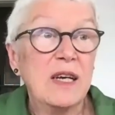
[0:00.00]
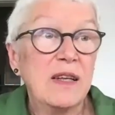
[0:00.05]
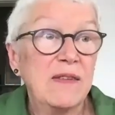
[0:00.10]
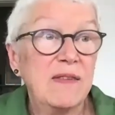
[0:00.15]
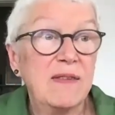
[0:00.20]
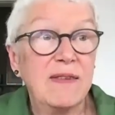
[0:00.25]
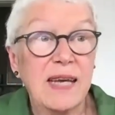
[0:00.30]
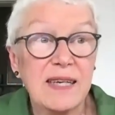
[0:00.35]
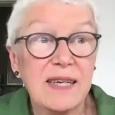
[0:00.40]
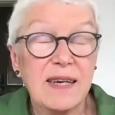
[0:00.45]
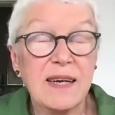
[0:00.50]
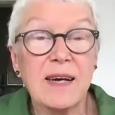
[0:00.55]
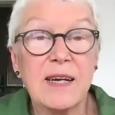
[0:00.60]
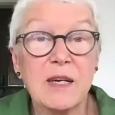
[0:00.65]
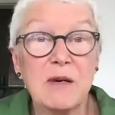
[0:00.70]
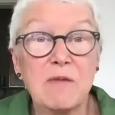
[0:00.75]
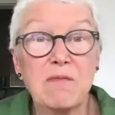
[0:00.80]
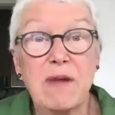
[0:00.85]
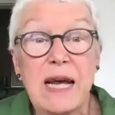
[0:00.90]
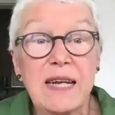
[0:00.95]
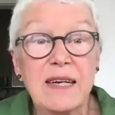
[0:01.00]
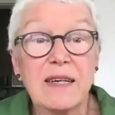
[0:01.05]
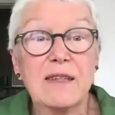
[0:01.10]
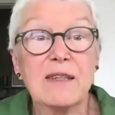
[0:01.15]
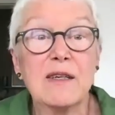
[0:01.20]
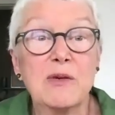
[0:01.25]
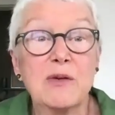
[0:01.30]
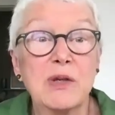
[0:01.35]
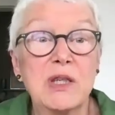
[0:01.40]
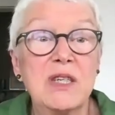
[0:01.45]
that kind of
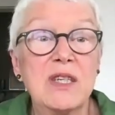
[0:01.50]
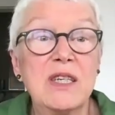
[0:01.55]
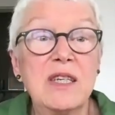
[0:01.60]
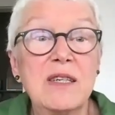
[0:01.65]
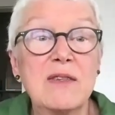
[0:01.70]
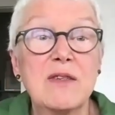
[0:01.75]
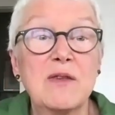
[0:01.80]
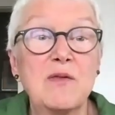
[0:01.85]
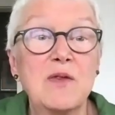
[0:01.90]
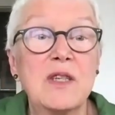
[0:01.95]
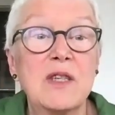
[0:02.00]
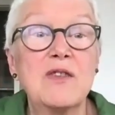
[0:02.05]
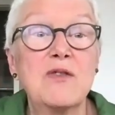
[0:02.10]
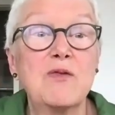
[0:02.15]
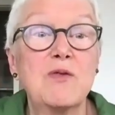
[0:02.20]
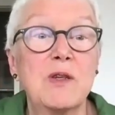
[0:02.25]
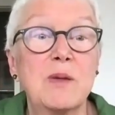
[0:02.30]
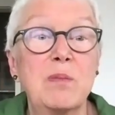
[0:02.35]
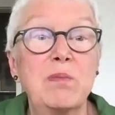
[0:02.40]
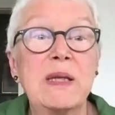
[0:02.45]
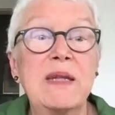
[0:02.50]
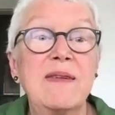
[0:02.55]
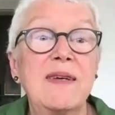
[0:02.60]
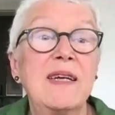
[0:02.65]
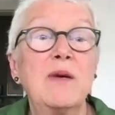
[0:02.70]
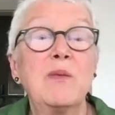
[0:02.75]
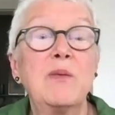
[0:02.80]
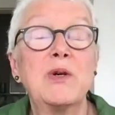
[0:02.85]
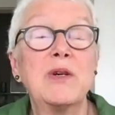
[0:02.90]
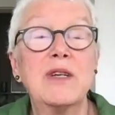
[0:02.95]
radical critiques of Israel, but
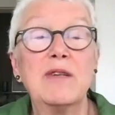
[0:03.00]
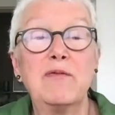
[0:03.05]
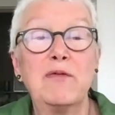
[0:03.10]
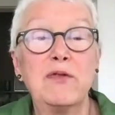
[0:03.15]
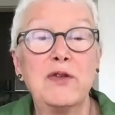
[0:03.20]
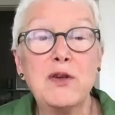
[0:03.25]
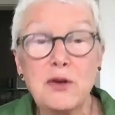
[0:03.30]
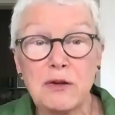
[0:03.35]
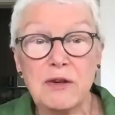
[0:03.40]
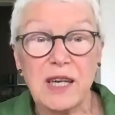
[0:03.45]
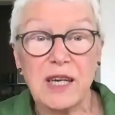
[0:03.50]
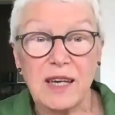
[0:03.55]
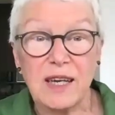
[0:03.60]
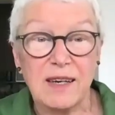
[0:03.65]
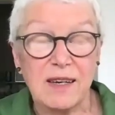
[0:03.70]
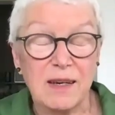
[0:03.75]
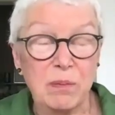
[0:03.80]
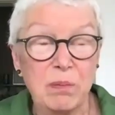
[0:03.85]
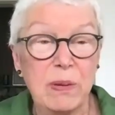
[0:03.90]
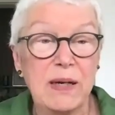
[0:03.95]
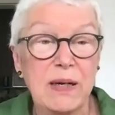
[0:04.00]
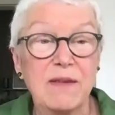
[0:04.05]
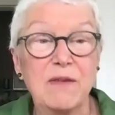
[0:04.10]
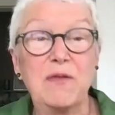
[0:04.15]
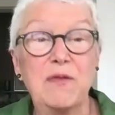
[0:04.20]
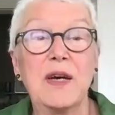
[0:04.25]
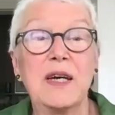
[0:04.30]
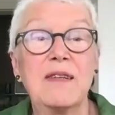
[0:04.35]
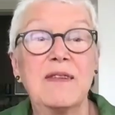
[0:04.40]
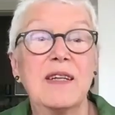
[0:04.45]
they were infuriated by the
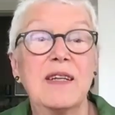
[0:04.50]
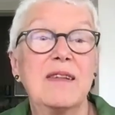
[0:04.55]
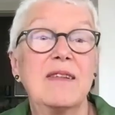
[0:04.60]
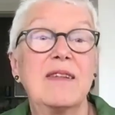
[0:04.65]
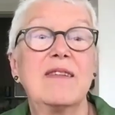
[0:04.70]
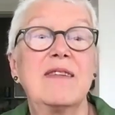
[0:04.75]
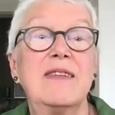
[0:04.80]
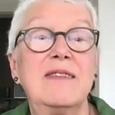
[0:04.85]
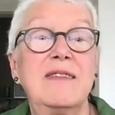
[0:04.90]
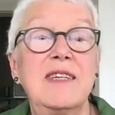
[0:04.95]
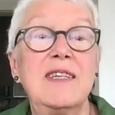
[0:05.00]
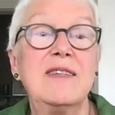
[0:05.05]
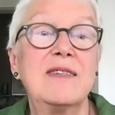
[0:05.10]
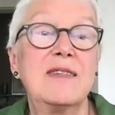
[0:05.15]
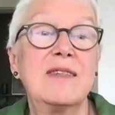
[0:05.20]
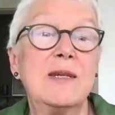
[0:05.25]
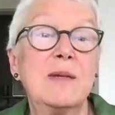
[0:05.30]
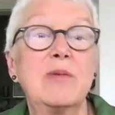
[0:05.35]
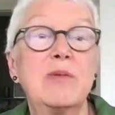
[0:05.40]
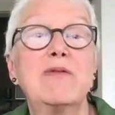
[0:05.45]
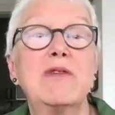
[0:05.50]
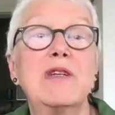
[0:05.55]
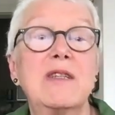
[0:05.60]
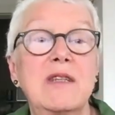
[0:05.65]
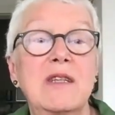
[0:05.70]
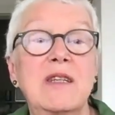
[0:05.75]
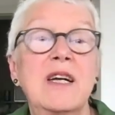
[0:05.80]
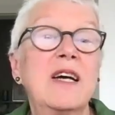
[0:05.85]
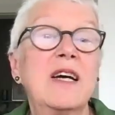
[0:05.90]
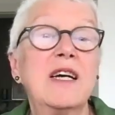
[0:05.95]
fact that these
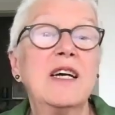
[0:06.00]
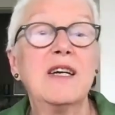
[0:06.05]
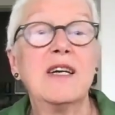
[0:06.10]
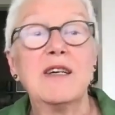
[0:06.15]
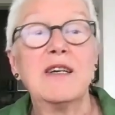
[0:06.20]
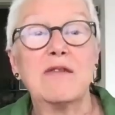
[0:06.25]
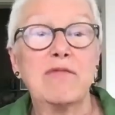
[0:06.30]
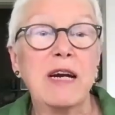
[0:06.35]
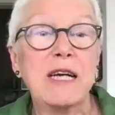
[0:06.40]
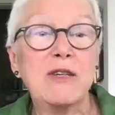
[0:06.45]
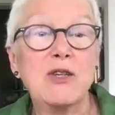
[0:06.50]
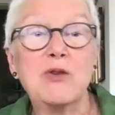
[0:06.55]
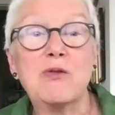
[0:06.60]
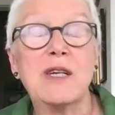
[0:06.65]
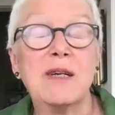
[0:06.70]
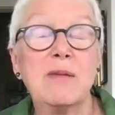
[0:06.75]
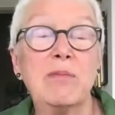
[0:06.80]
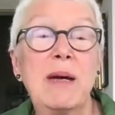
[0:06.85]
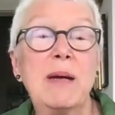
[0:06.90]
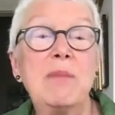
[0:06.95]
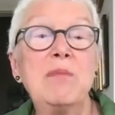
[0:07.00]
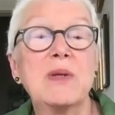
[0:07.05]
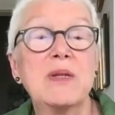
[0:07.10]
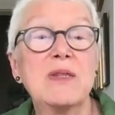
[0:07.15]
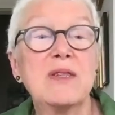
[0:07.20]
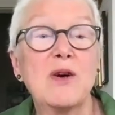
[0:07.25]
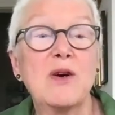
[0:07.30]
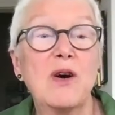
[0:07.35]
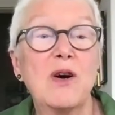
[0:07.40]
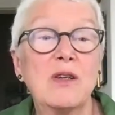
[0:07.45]
liberal rectorate
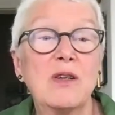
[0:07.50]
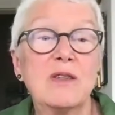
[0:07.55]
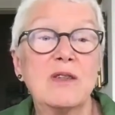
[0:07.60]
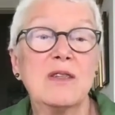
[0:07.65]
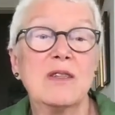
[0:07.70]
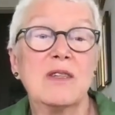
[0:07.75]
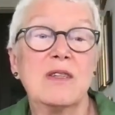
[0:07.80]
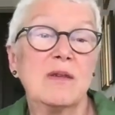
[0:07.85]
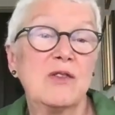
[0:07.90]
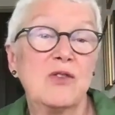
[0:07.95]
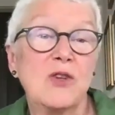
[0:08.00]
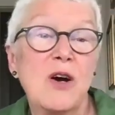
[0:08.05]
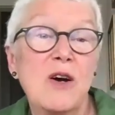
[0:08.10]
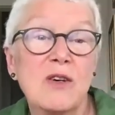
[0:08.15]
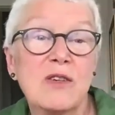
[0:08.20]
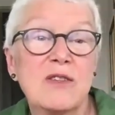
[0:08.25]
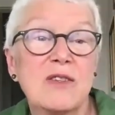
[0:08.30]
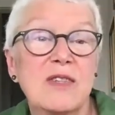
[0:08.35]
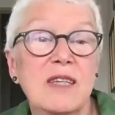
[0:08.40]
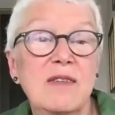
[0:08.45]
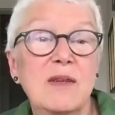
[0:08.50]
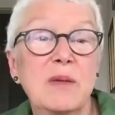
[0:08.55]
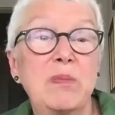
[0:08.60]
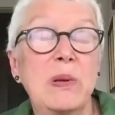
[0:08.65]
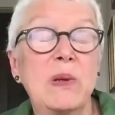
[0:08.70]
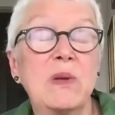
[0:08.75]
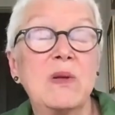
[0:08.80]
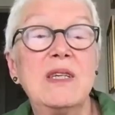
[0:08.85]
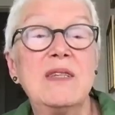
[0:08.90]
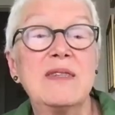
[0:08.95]
members called the dogs and the
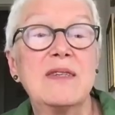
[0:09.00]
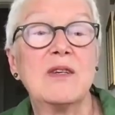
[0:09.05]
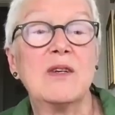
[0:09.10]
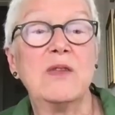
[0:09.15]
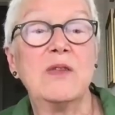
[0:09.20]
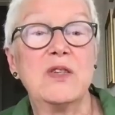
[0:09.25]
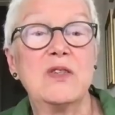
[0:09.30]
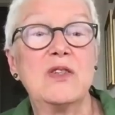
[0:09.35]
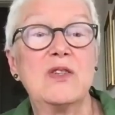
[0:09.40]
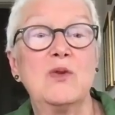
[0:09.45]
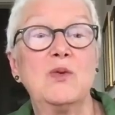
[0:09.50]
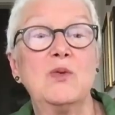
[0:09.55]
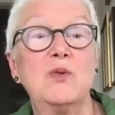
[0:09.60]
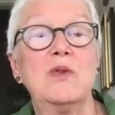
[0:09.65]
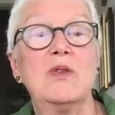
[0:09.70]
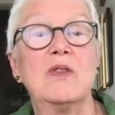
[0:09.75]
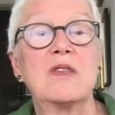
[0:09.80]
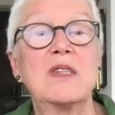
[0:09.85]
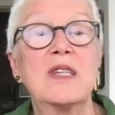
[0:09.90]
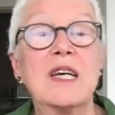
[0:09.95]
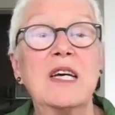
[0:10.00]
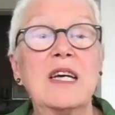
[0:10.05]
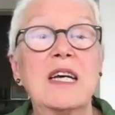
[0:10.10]
police on the students.